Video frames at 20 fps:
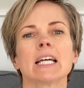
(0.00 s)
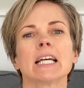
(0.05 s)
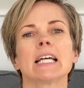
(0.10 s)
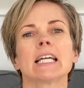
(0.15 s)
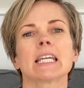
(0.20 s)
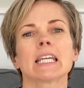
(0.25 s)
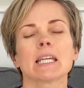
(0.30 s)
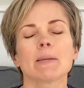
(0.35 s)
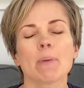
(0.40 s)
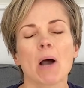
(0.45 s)

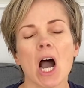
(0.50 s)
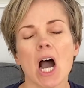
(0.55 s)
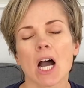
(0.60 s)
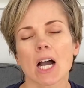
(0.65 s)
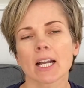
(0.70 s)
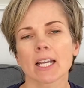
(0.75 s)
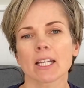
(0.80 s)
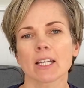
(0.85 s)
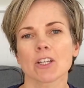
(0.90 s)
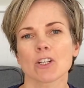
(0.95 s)
Keep
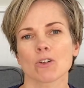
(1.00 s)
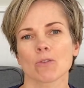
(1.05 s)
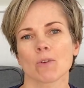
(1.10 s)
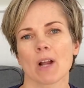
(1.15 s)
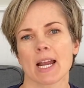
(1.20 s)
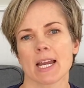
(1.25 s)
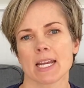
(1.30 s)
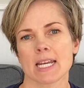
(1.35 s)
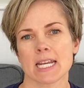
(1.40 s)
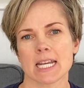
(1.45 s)
hugging your
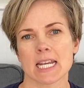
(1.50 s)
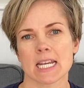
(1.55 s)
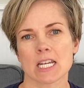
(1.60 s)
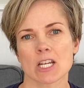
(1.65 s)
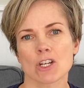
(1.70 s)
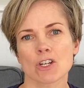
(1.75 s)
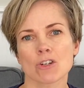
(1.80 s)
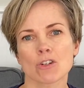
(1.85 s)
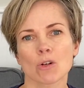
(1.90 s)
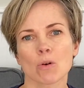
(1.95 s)
right knee
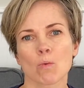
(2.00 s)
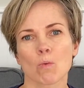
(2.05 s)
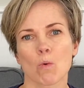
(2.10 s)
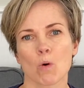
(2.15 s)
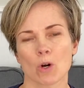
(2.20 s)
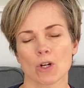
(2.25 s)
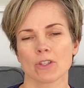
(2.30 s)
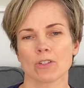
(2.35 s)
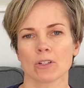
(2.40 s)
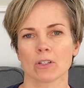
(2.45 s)
in
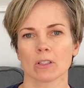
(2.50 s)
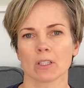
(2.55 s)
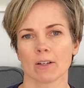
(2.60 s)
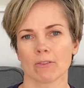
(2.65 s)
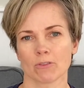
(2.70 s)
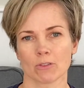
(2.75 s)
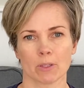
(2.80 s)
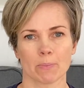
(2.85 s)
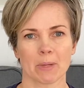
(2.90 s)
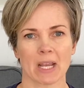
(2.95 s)
towards your left
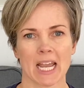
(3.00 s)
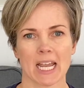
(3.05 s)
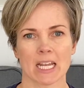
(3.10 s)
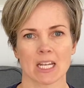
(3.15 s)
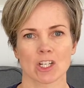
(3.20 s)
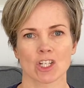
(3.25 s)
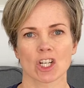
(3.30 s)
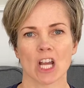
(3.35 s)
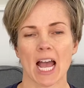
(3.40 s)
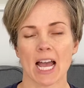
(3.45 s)
rib
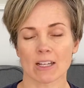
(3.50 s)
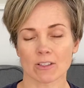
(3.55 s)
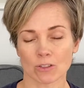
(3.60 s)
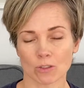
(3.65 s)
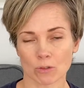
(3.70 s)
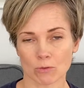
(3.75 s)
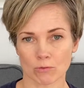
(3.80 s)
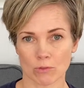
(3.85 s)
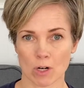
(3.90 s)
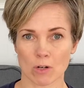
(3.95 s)
cage as
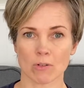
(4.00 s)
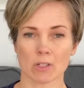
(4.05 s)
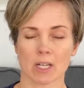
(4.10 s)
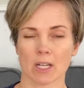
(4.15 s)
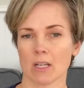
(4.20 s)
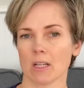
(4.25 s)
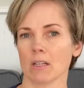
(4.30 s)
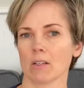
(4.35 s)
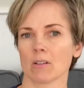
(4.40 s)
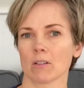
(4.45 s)
you
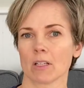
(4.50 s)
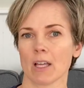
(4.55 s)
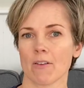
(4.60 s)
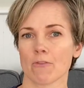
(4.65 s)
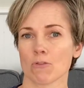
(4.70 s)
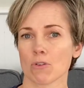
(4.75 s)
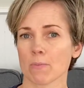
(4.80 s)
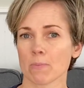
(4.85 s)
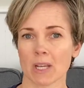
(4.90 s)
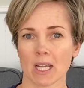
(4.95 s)
rotate your left
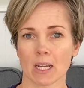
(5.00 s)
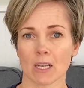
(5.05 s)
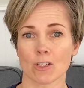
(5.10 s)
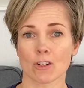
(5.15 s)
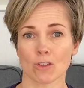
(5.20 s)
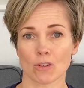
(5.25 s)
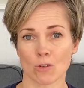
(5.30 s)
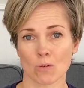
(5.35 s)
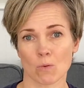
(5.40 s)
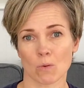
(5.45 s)
rib
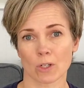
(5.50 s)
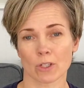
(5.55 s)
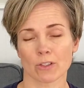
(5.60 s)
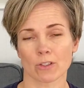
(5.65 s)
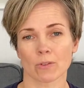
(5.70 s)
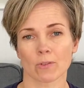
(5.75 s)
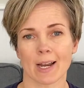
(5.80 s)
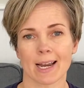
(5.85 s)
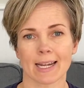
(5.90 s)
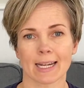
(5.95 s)
cage towards
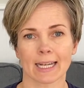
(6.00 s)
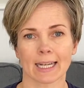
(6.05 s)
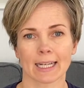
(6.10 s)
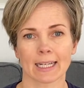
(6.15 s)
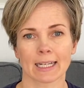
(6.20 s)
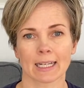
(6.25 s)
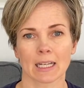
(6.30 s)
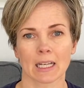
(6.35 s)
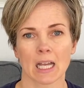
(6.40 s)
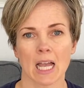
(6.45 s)
your right knee.
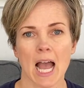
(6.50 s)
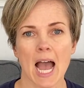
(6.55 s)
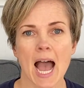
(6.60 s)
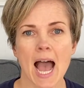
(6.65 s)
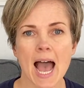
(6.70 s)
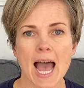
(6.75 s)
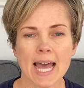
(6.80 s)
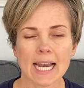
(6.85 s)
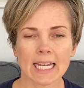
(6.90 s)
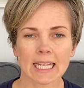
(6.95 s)

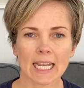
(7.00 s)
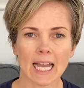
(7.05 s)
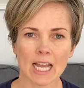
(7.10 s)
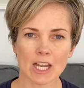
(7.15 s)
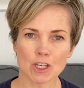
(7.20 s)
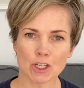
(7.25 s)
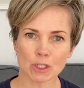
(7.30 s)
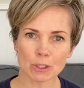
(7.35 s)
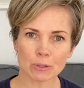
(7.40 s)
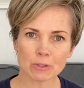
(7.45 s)
And
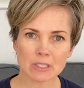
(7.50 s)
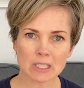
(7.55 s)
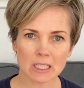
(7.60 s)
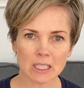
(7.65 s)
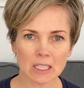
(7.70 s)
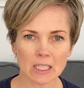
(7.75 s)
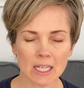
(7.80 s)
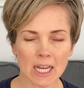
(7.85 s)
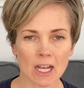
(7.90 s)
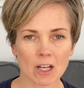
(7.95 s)
again, use the
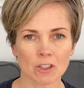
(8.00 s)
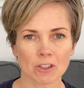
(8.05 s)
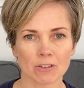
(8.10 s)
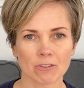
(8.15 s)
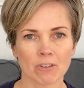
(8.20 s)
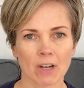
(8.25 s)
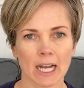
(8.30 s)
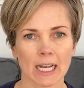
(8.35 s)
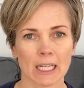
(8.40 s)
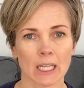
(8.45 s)
inhale to
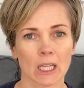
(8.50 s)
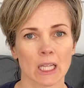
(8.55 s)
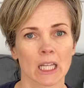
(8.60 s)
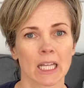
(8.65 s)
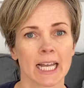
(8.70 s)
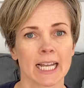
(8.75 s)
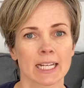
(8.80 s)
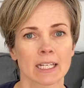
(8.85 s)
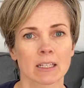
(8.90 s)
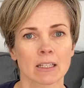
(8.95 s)
find
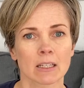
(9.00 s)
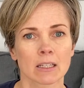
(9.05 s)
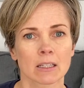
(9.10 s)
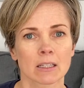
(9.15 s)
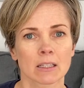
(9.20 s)
length,